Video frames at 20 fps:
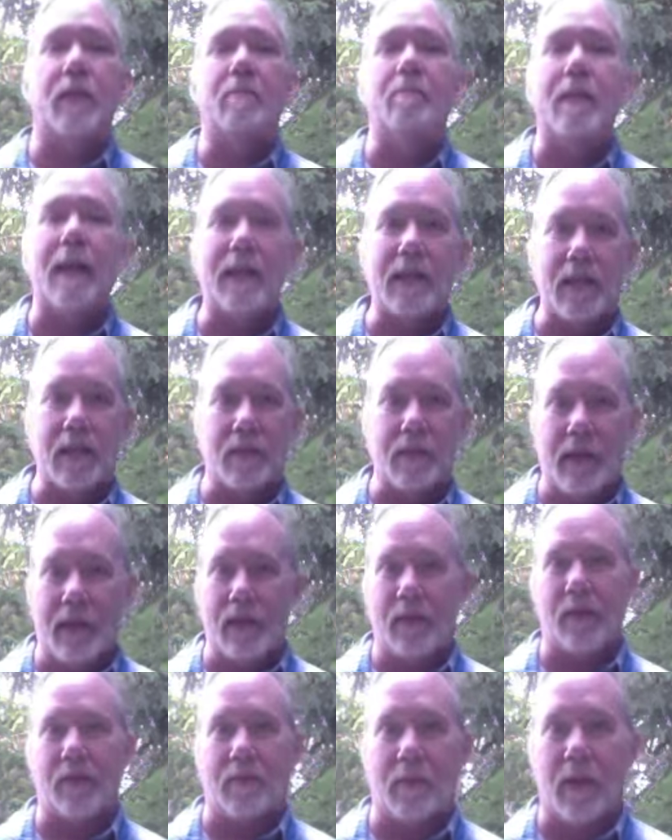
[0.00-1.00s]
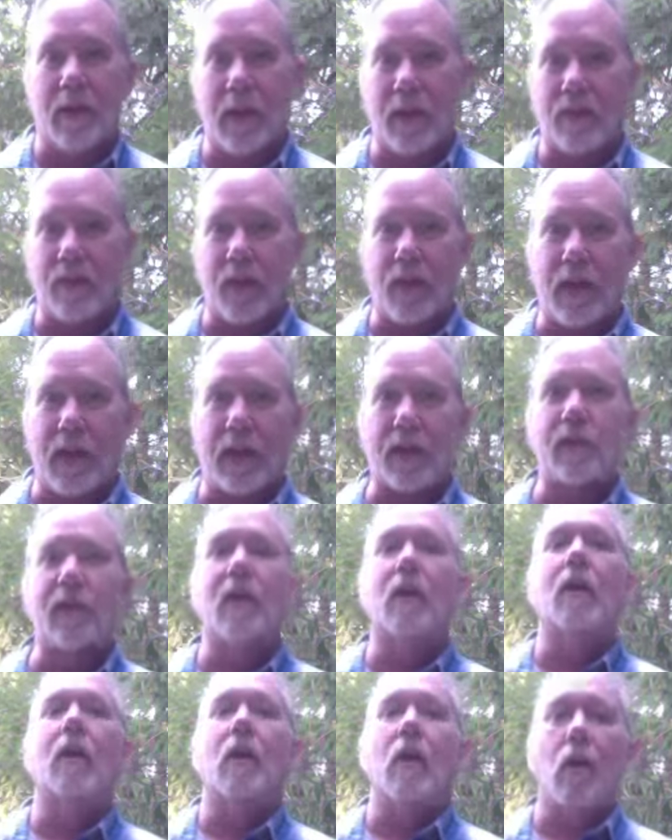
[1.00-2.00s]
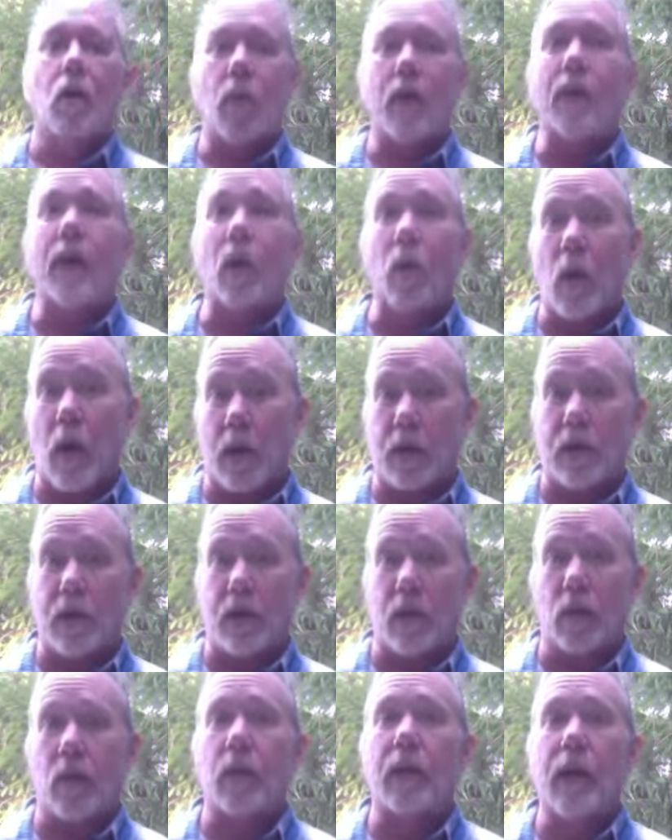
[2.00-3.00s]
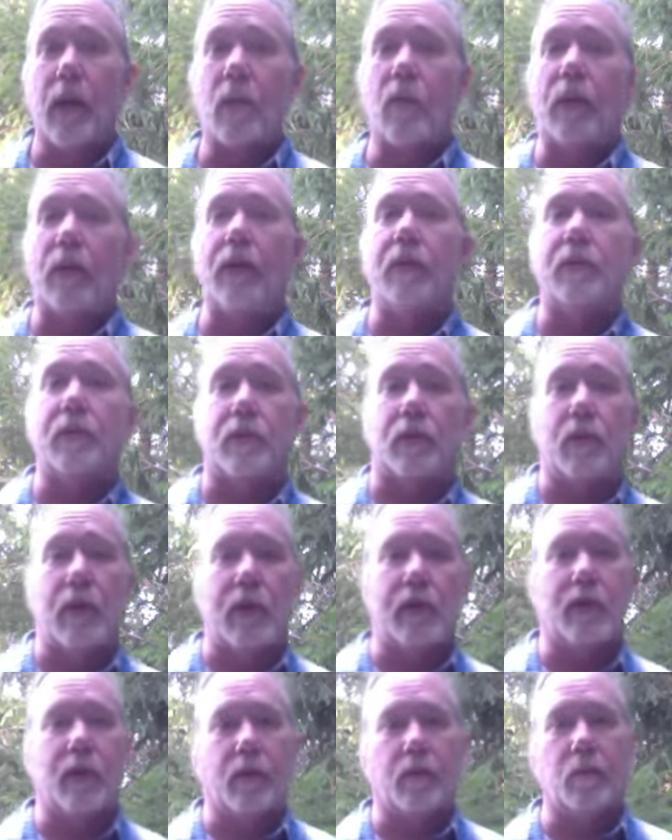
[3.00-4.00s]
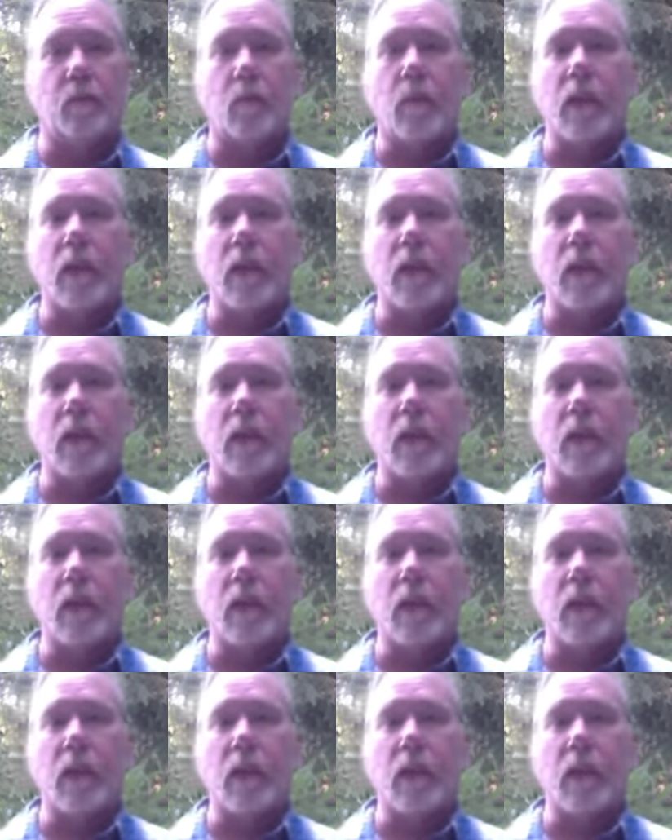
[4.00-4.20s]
immense amounts of money for things when they want to, okay, when there's a reason.